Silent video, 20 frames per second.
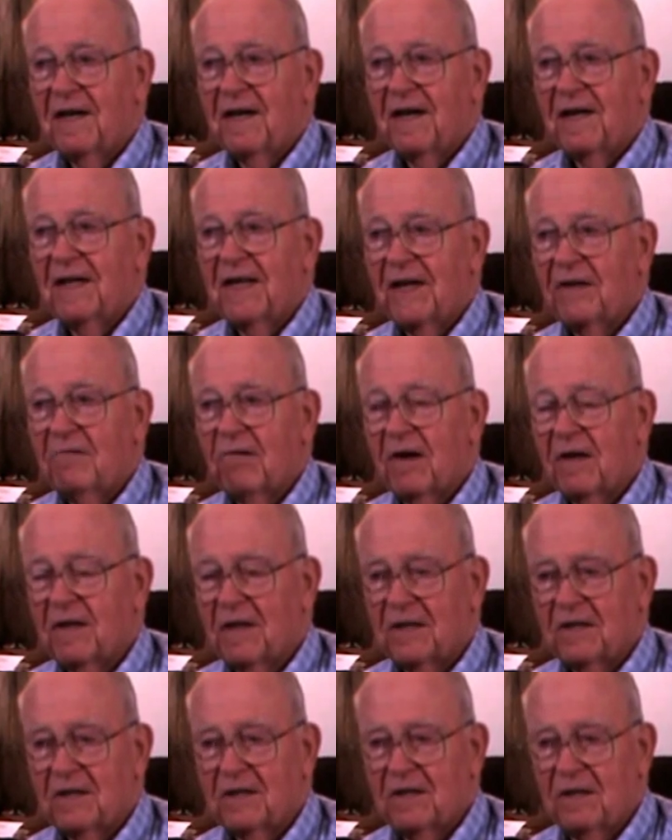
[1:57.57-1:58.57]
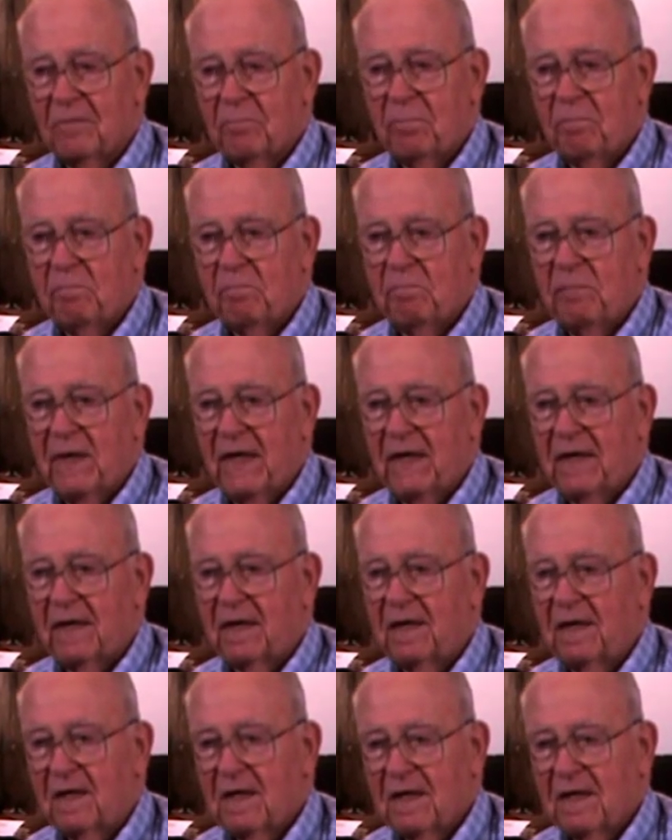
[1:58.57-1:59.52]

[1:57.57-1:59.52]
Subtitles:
and they run these big